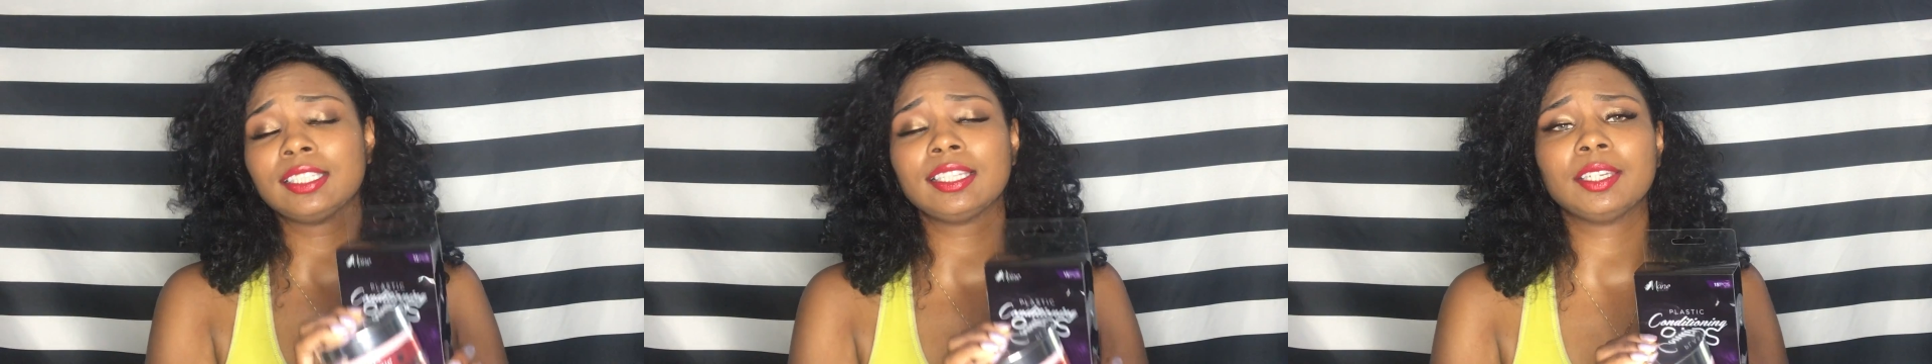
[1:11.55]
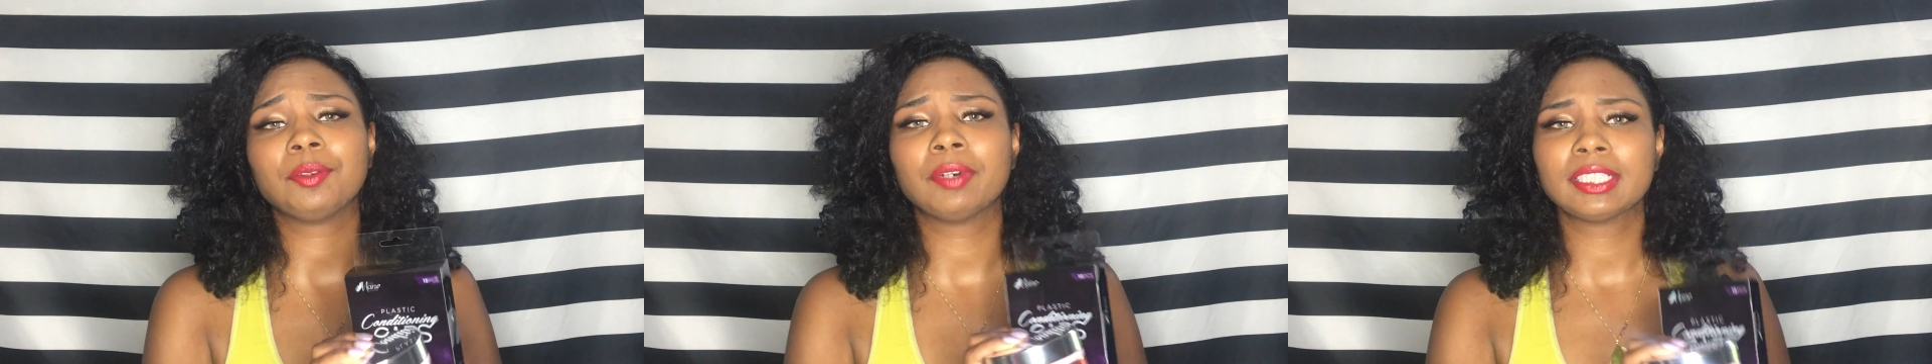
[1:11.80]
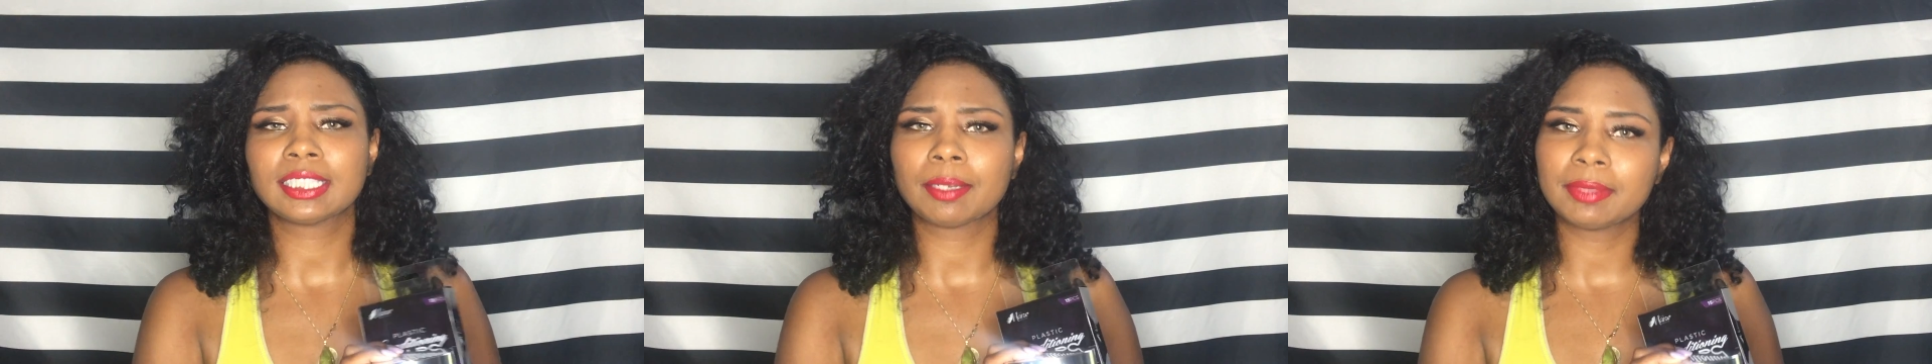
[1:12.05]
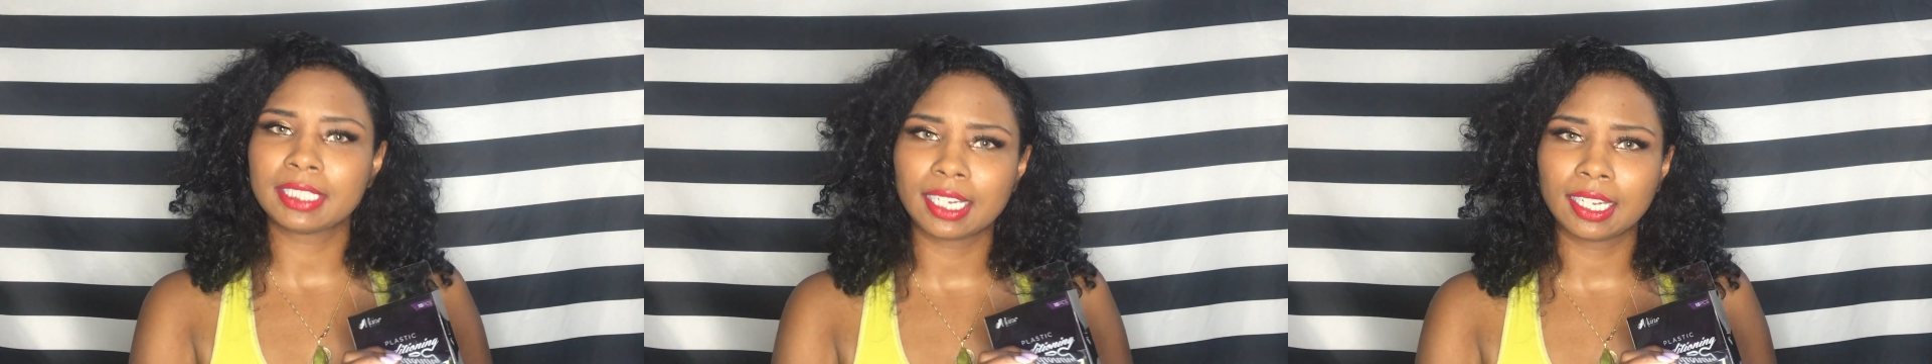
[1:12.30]
and then once
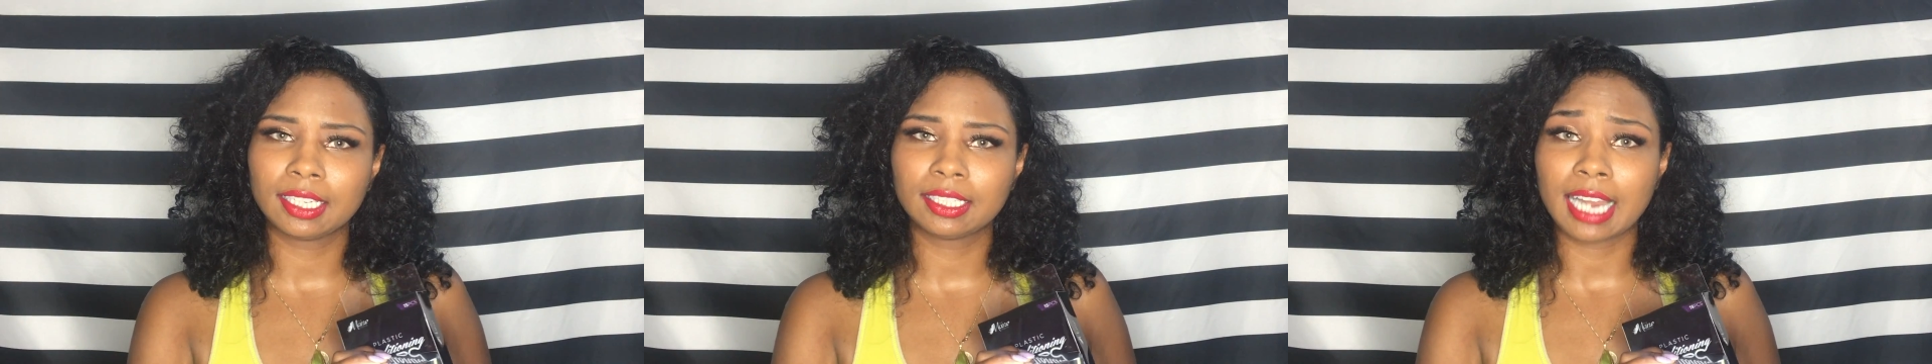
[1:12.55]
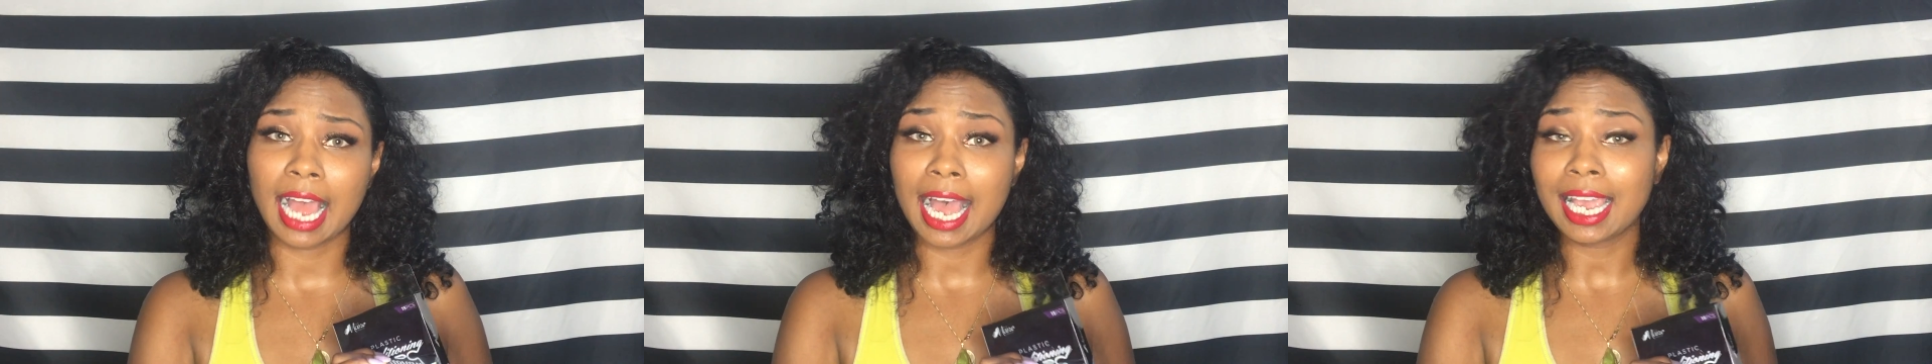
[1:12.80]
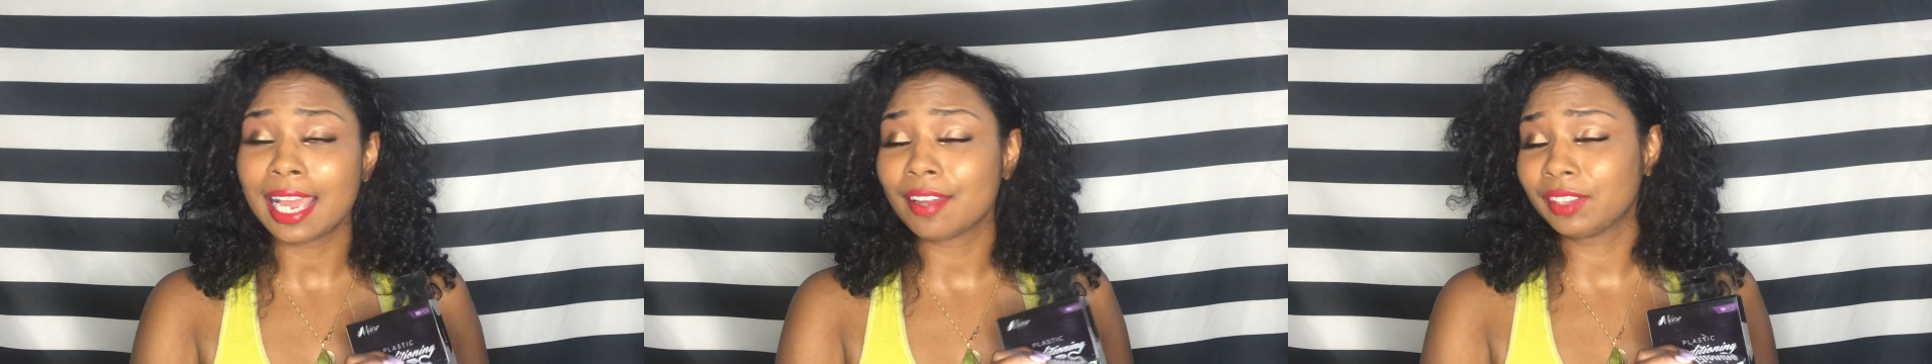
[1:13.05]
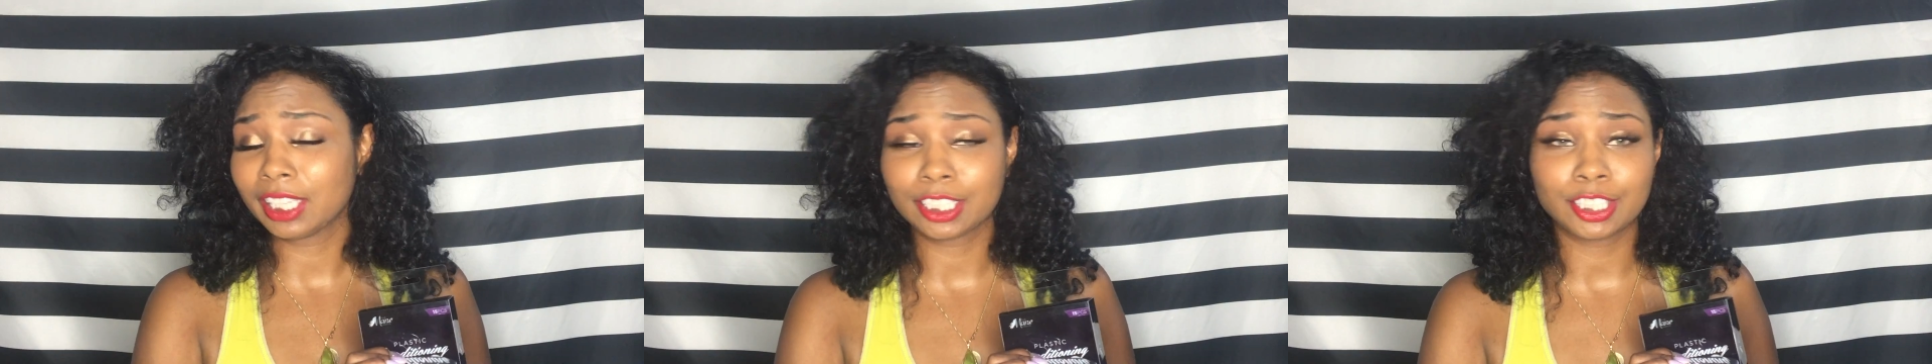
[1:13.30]
I'm done, I
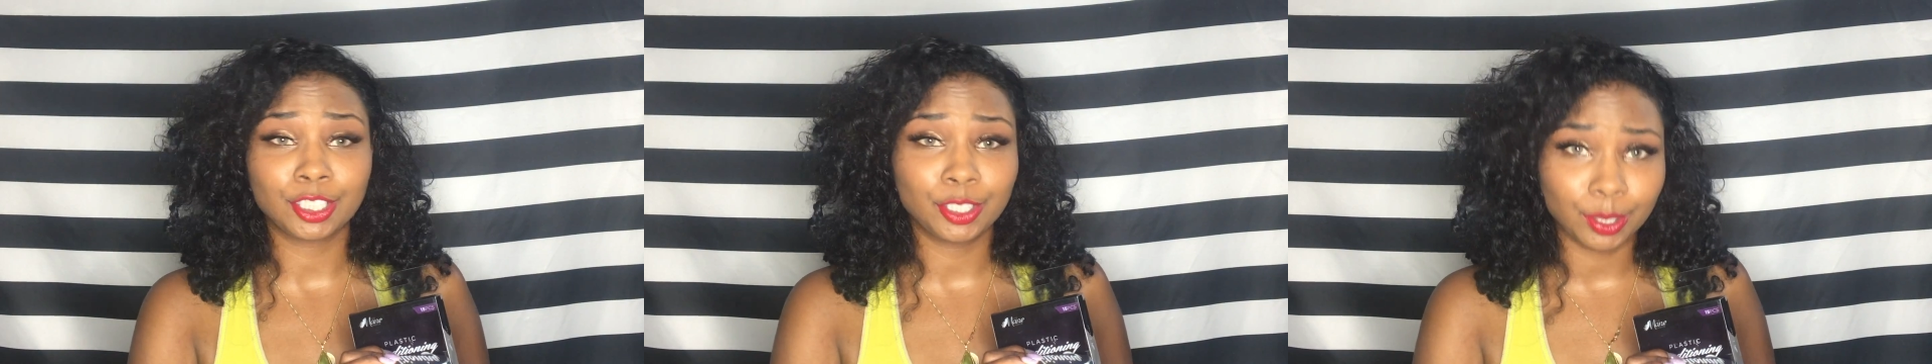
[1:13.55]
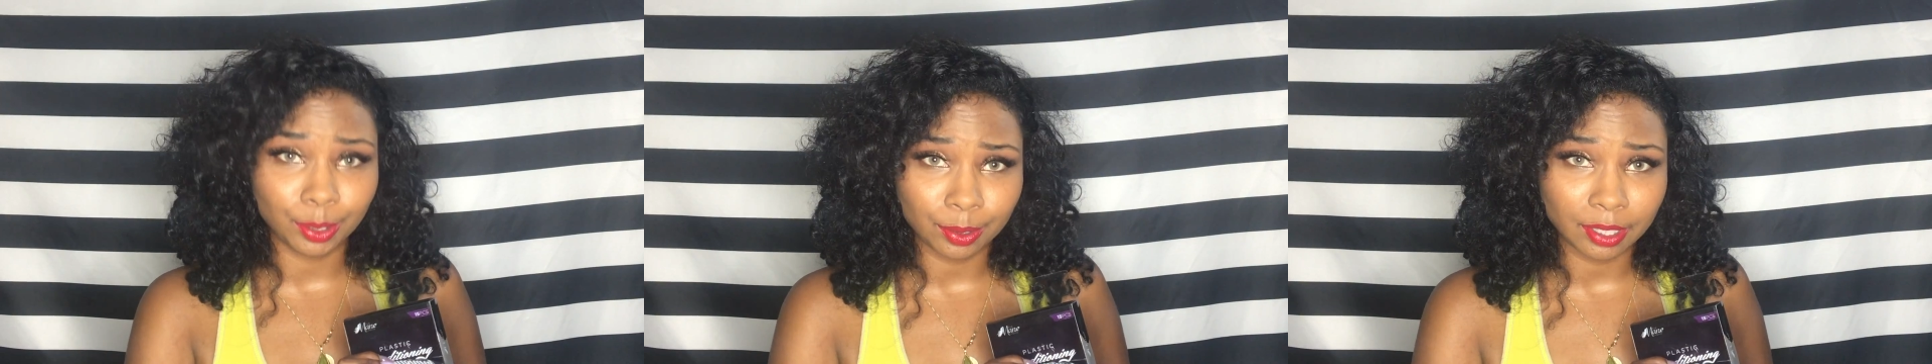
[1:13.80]
have things to do.